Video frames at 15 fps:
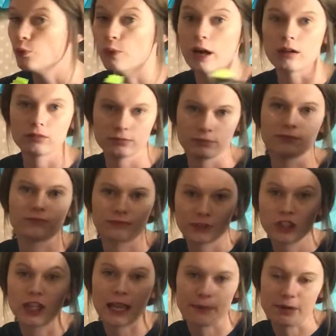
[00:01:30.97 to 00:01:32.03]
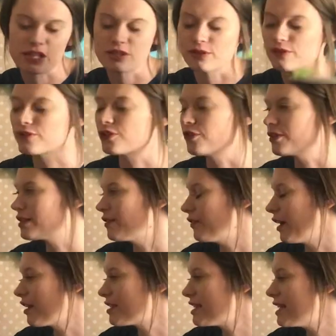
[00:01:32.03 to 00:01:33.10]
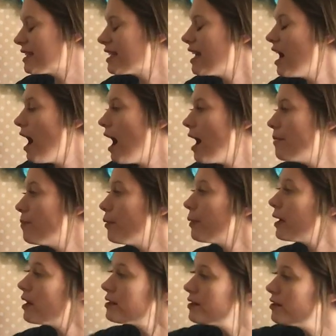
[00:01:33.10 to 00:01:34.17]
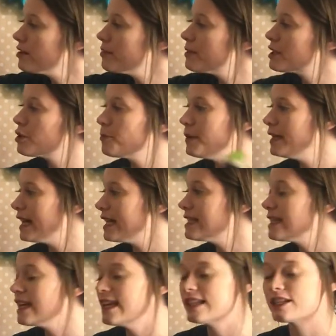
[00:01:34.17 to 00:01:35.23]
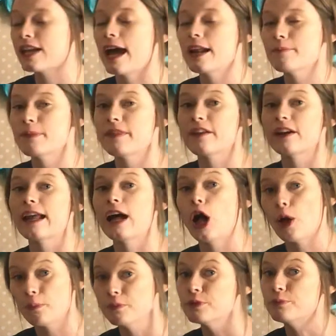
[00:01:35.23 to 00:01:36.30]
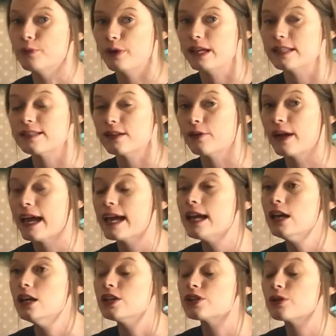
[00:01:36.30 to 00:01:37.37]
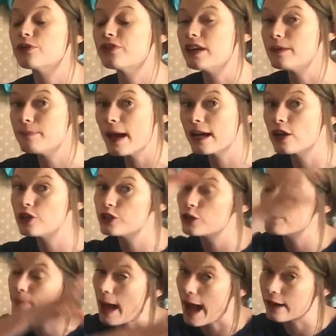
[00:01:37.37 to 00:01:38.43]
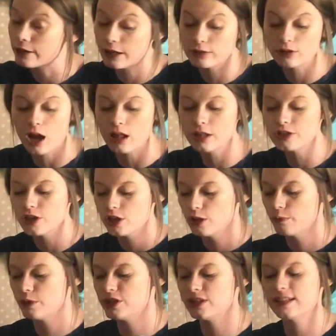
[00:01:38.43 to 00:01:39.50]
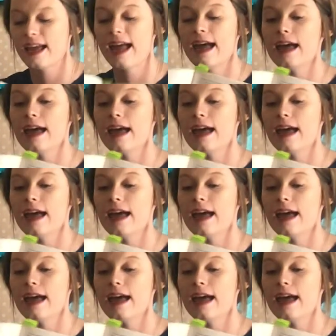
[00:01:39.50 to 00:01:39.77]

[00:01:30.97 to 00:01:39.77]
Well, claiming to have stolen the sunflower seeds. But we also know that Mr. Pendanski has kind of been there to help the boys, okay? So think back on your background knowledge, which is